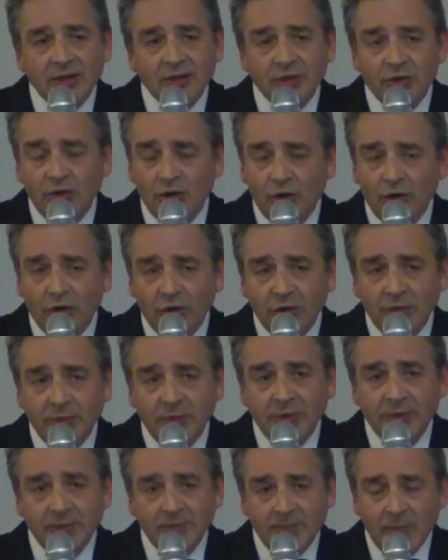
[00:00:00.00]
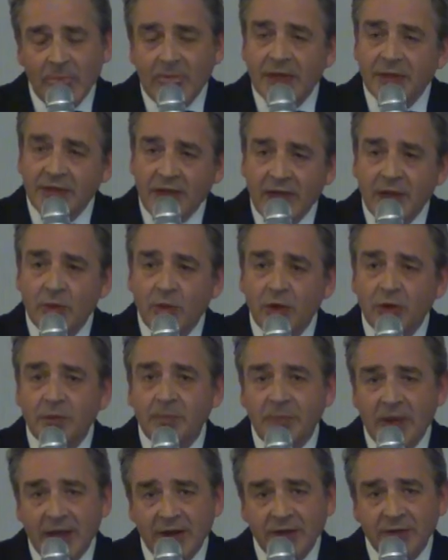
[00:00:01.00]
Europe, they will
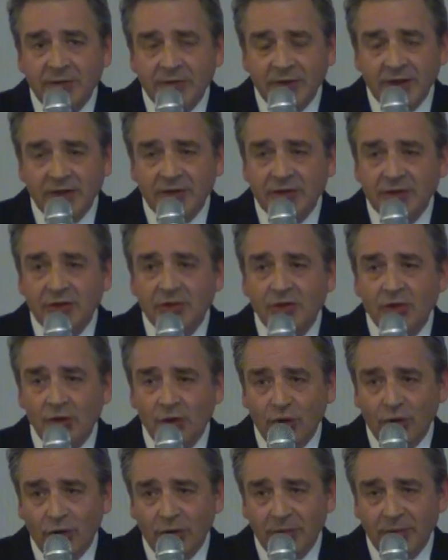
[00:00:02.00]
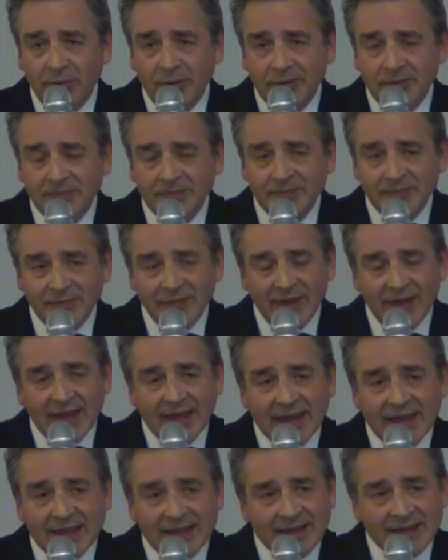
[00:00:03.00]
benefit Europe.
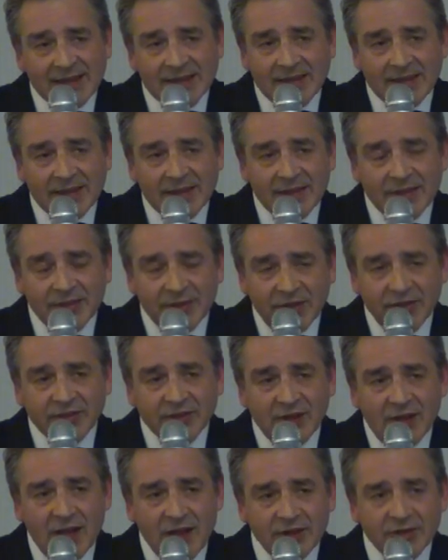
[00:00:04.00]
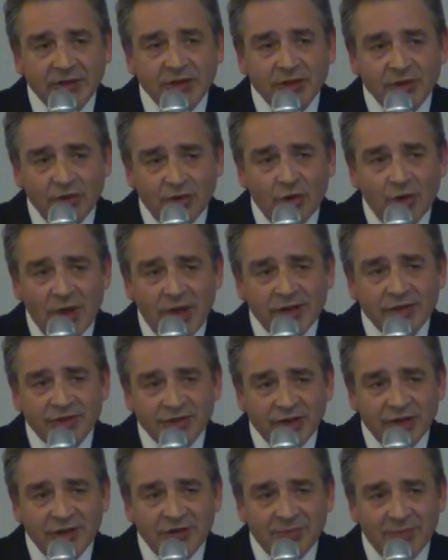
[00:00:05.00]
This guy is the UN
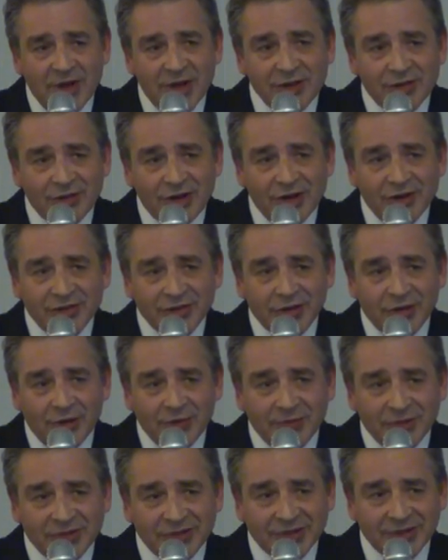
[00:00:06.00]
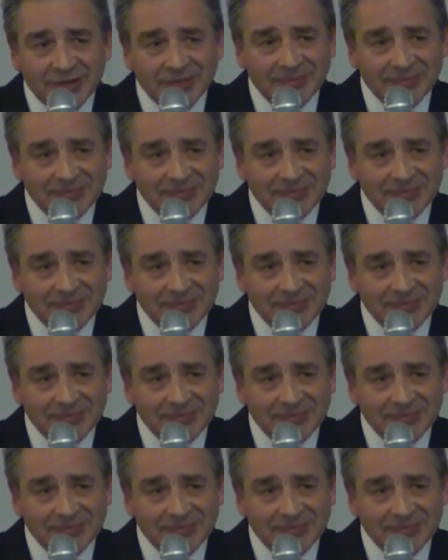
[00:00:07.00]
Chief Migration Officer.